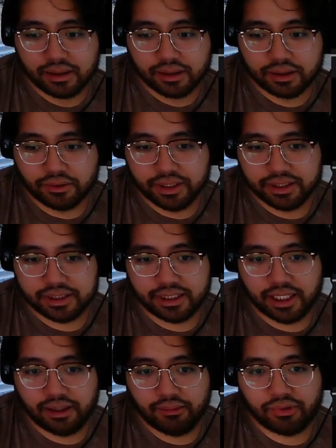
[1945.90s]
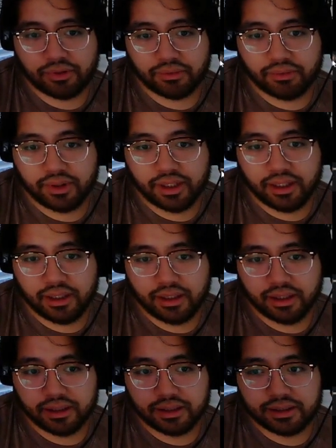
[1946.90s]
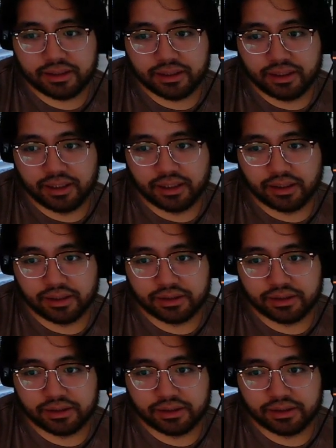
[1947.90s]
going to game 3. Let's see here.